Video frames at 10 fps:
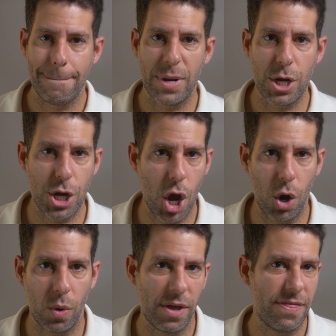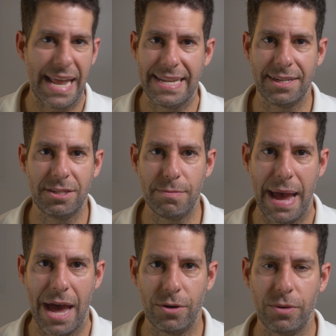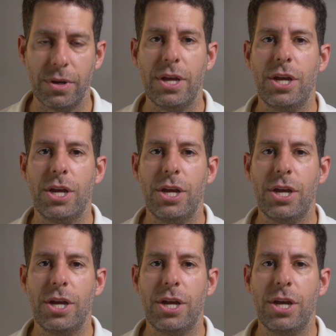but no, that doesn't matter.